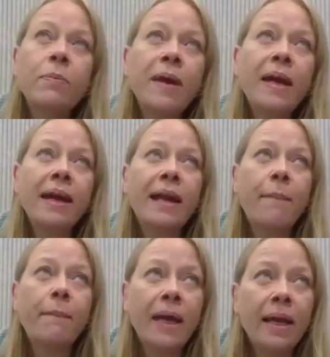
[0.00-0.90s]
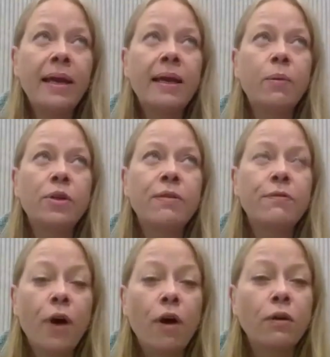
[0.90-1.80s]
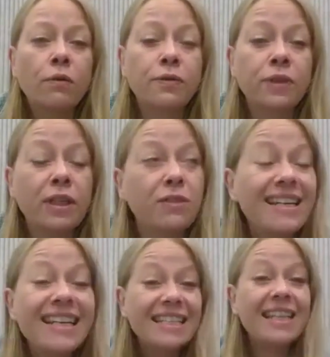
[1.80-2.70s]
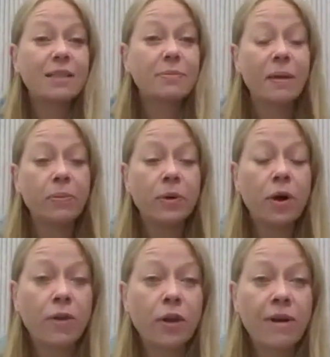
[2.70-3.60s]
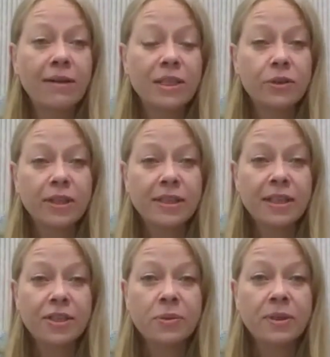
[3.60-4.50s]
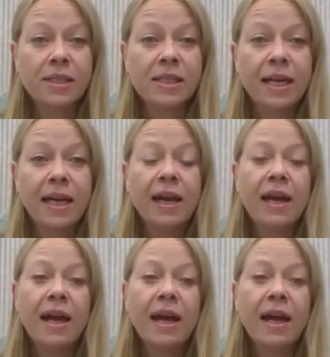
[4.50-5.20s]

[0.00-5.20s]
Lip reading: being an MP would involve, you know, listening to people on the ground in your constituency,